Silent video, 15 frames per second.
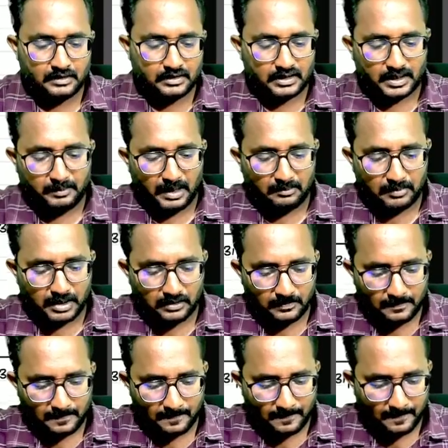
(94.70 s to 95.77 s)
Remember,
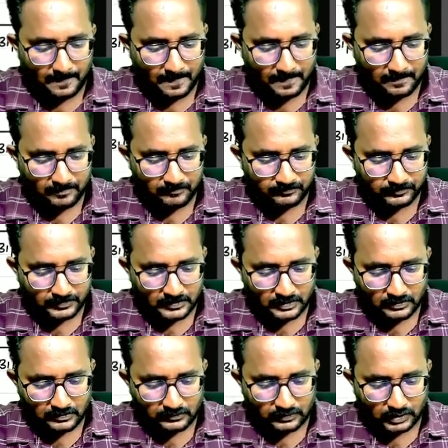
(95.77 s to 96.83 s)

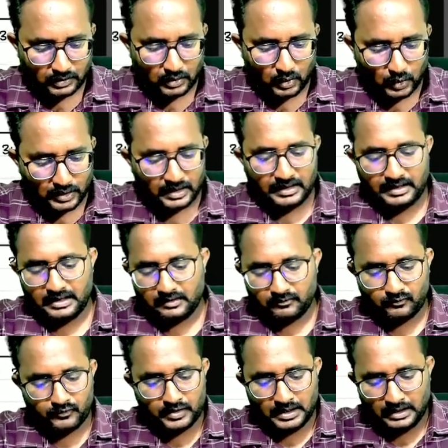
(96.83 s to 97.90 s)
so
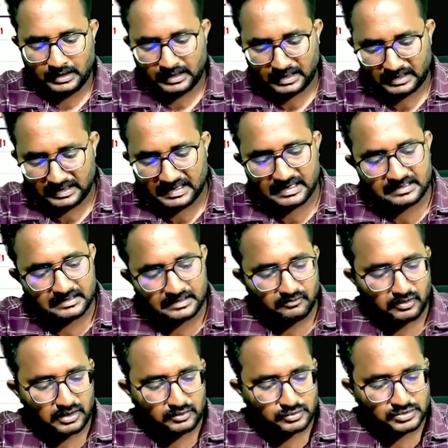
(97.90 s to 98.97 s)
totally we can get the
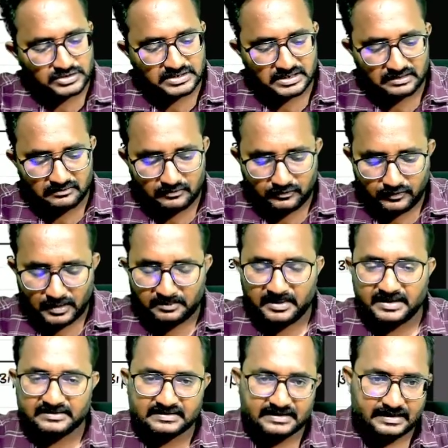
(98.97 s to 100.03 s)
one question from
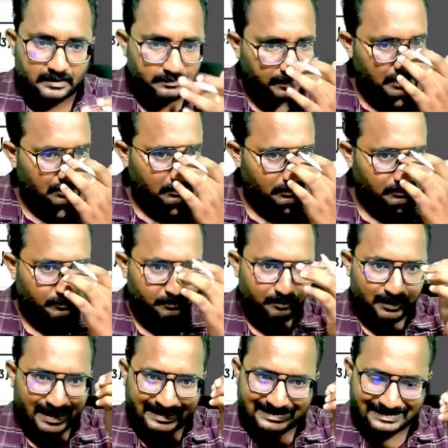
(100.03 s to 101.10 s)
descriptive.
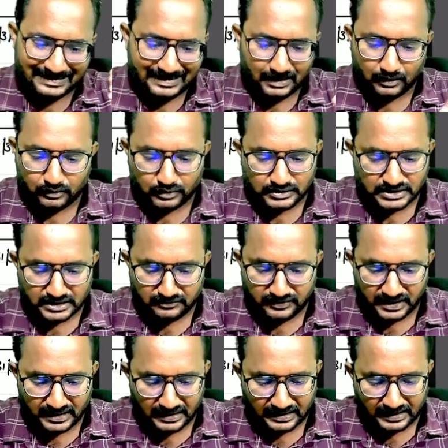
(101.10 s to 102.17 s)
Practical question we
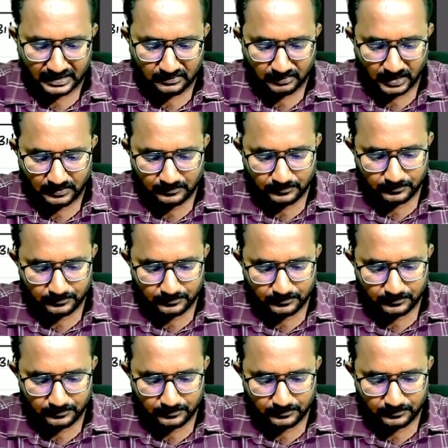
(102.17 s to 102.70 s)
can get, ma.